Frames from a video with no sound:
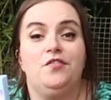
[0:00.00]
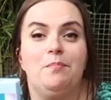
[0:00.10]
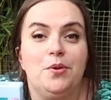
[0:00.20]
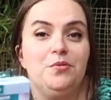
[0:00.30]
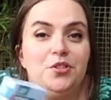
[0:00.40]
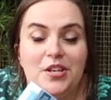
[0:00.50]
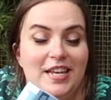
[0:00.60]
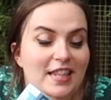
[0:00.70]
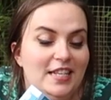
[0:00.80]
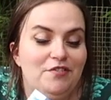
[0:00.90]
from Boots. You can
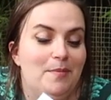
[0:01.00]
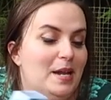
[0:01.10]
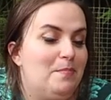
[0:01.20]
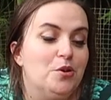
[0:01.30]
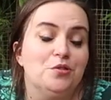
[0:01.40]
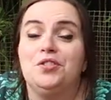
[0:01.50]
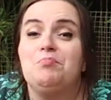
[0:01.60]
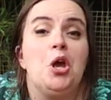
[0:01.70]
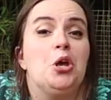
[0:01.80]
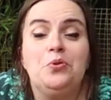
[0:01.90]
get these from any Boots.
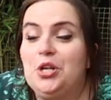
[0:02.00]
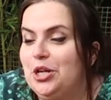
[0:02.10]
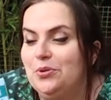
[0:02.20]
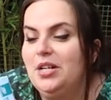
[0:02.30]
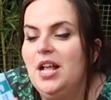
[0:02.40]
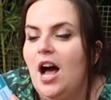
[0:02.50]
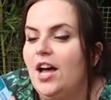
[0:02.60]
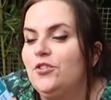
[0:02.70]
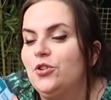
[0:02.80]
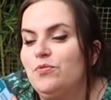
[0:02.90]
Who knew? I've got